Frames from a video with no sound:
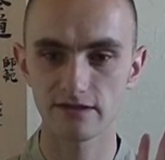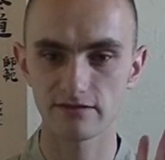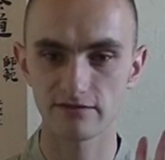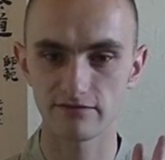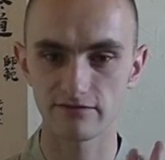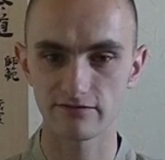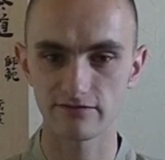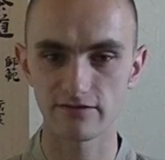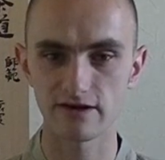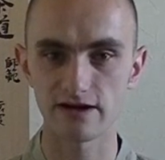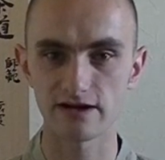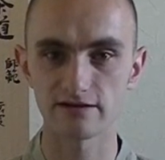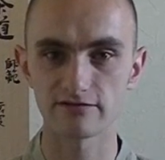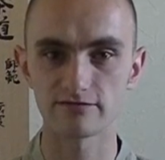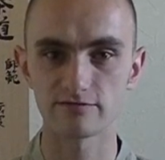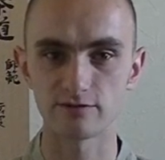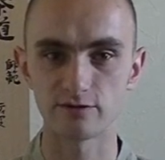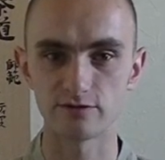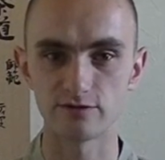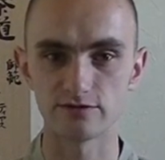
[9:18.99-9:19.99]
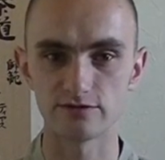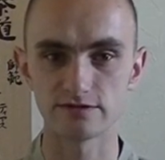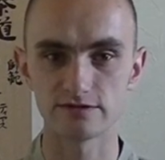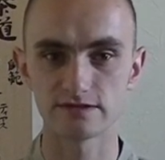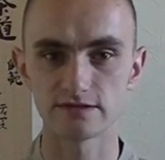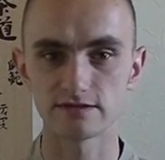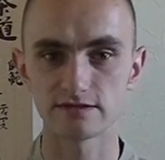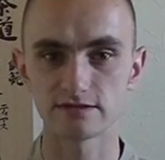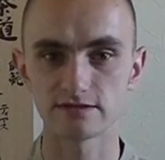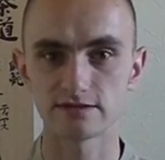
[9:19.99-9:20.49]
5
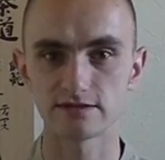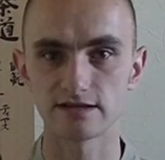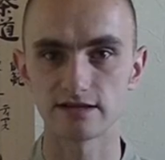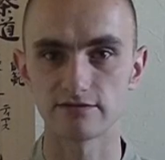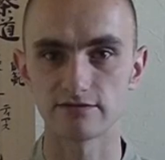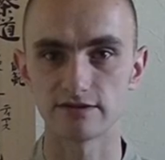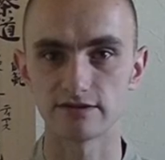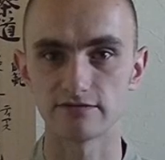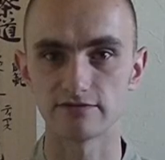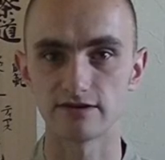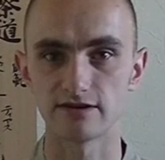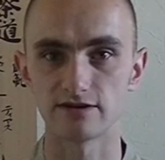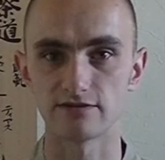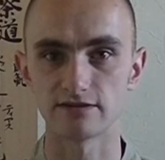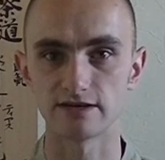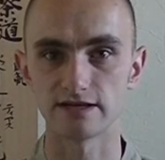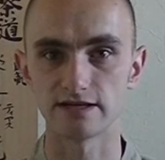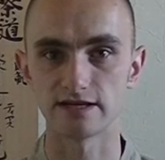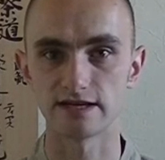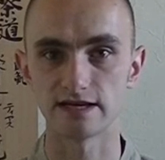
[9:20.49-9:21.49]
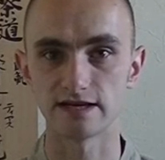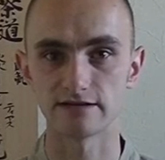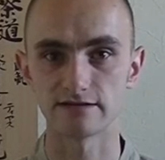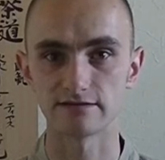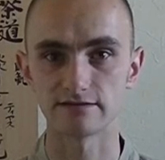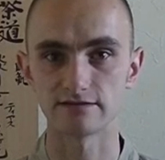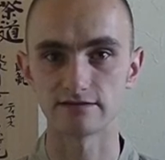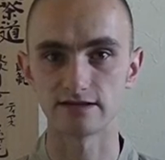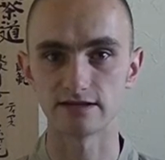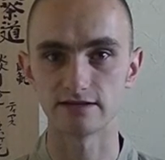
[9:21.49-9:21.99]
brews that we've already
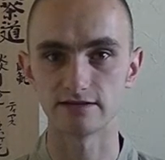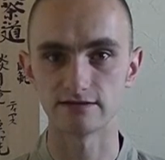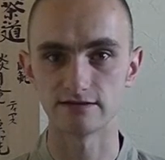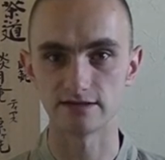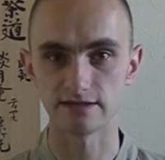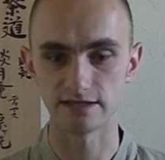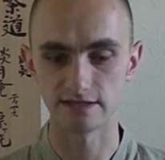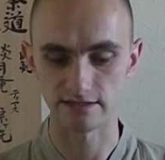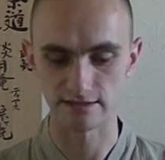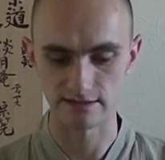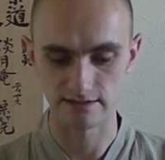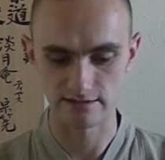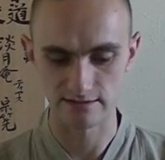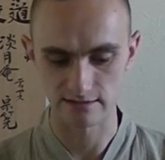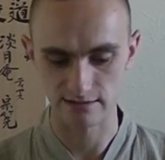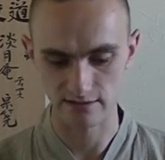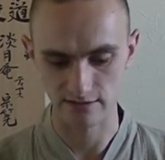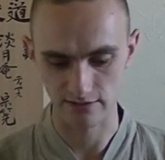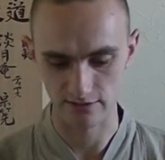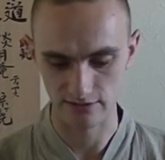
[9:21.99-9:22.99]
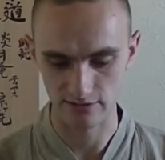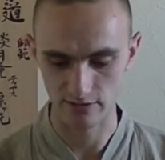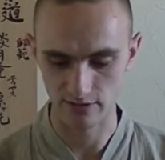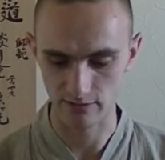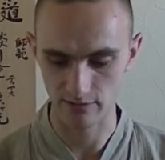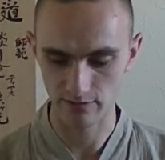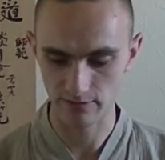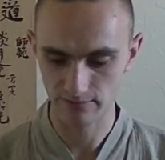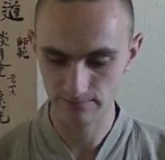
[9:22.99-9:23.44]
added together in our cup.